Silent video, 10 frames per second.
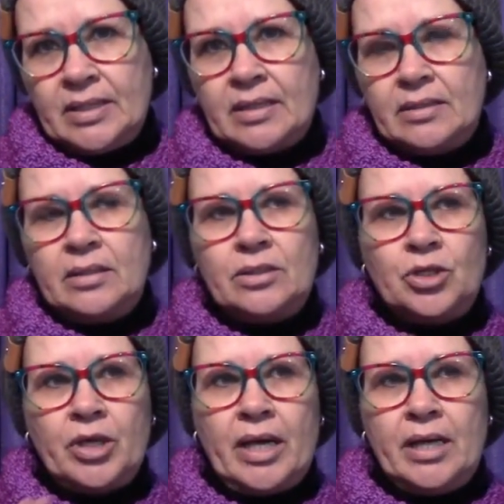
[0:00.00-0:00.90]
Does it
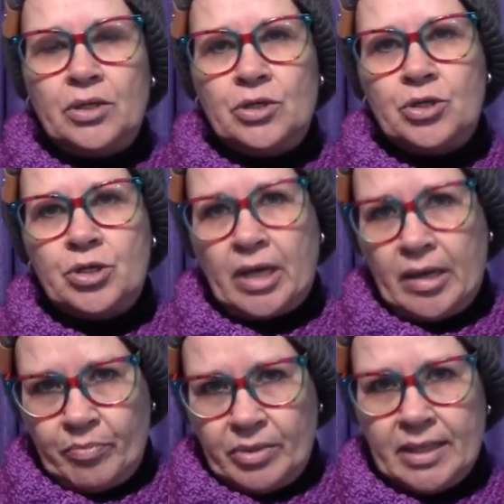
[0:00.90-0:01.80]
change
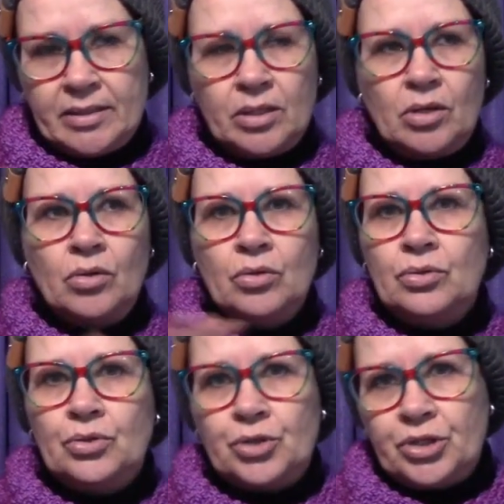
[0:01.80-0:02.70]
shape? Does it
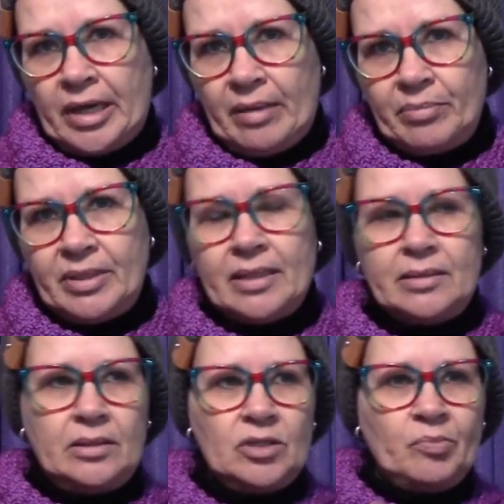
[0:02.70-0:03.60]
lose shape? Does
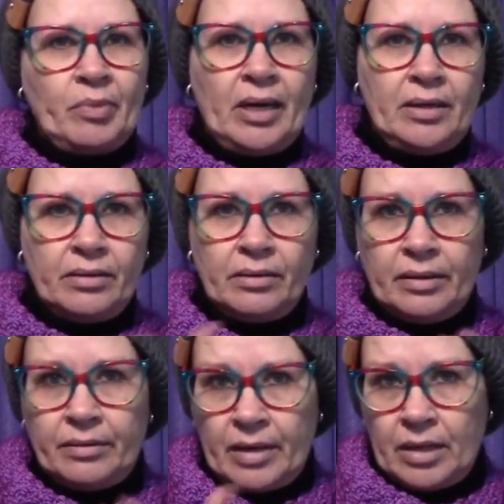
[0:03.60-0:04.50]
it spiral
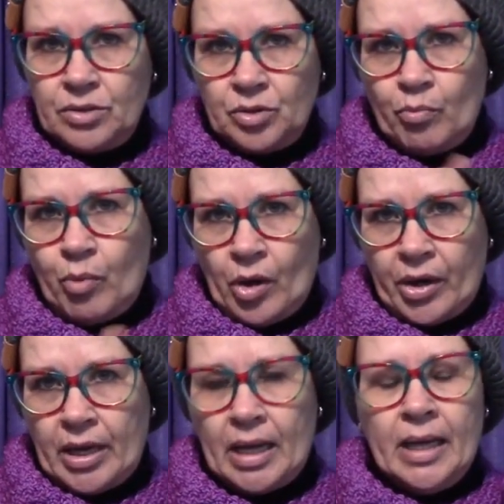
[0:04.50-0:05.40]
around your
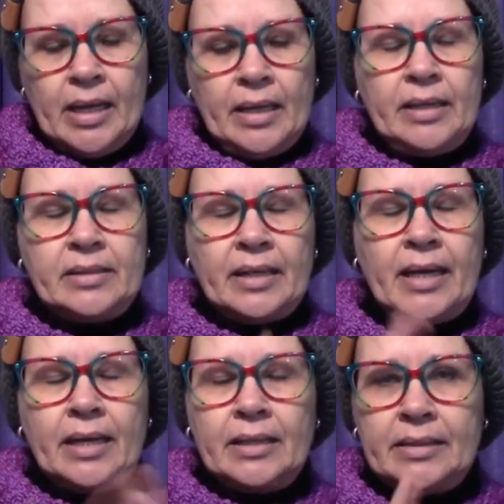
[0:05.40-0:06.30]
body? Is there
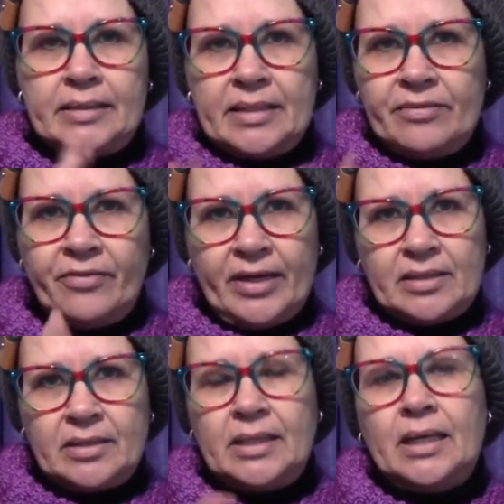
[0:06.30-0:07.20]
any
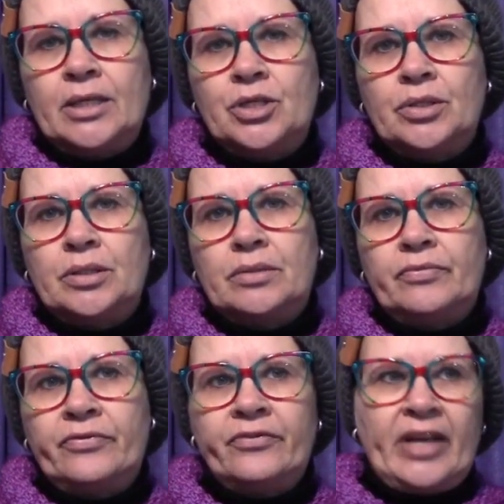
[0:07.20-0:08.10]
defects that I should
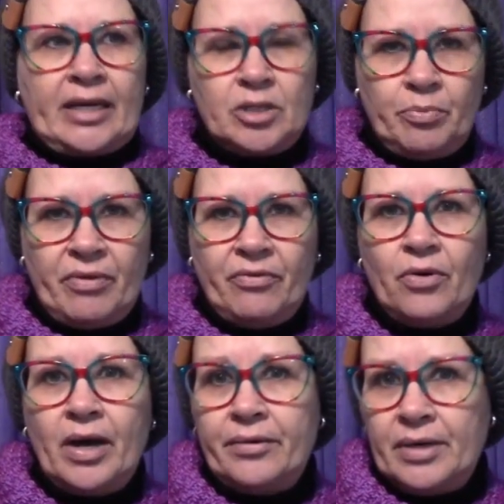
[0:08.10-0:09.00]
fix
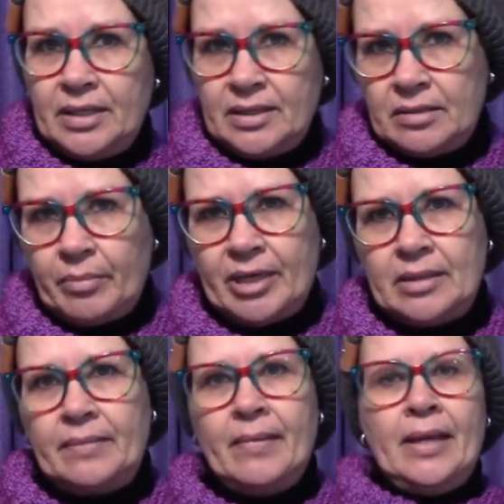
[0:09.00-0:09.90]
before I release the
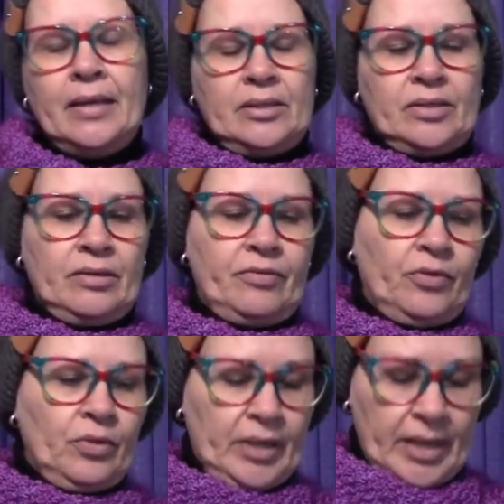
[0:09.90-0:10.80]
pattern? So
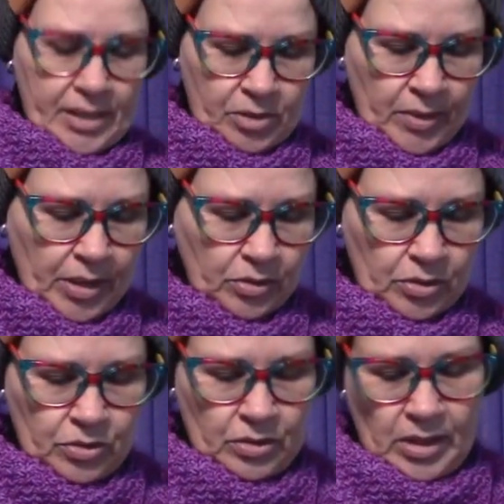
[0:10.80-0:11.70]
for the next week or
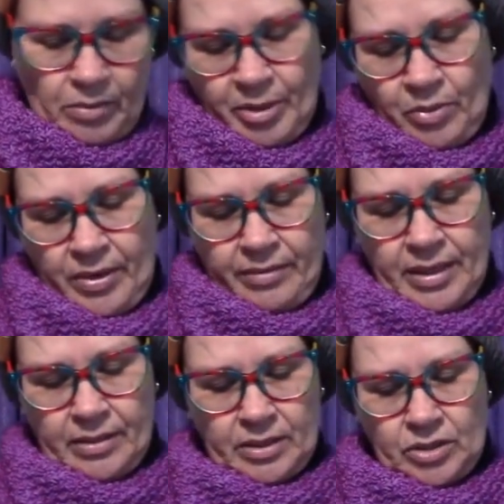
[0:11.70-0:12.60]
two, I'll be
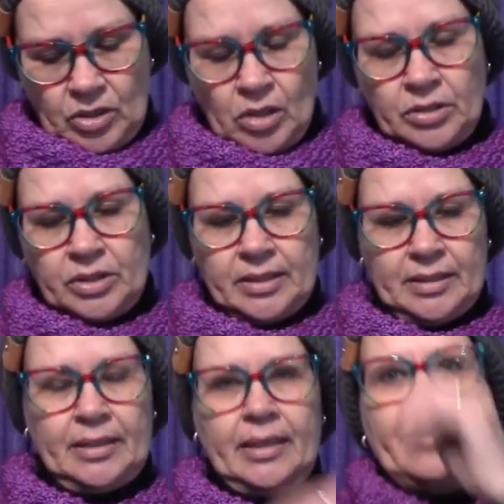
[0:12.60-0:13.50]
wearing this
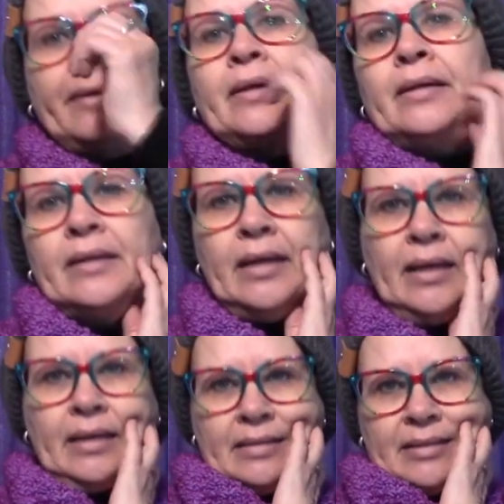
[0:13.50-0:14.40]
constantly
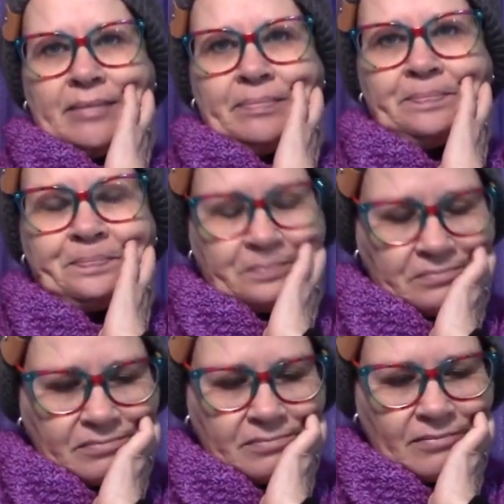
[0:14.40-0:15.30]
and
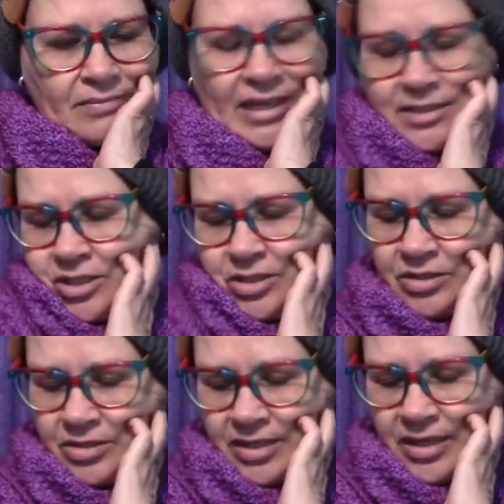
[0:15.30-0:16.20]
just
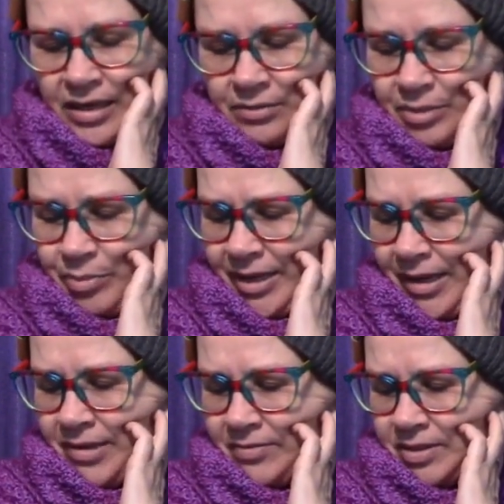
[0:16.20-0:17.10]
to see how it
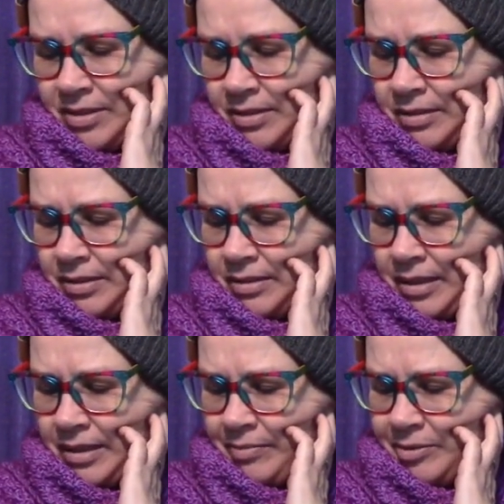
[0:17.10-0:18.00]
behaves. And
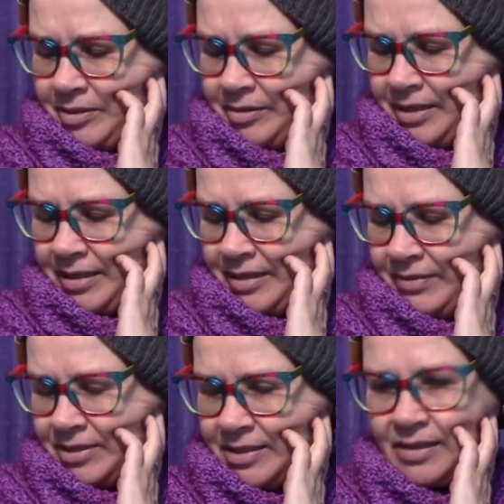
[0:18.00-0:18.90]
I absolutely
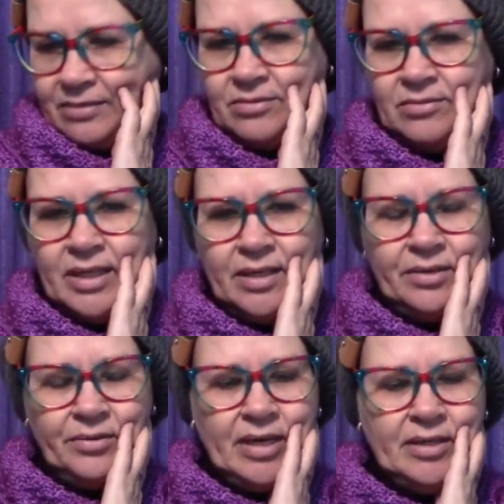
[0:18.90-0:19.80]
love it. I
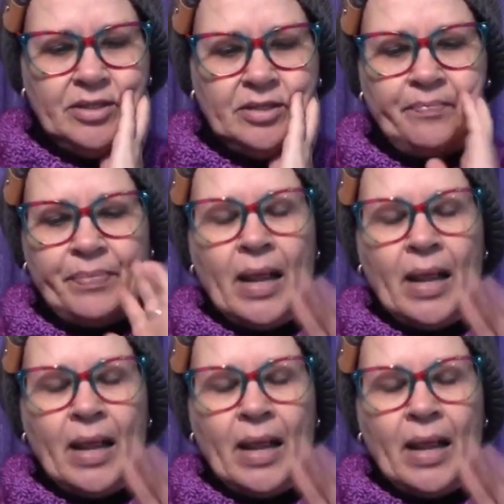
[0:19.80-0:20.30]
really, really do.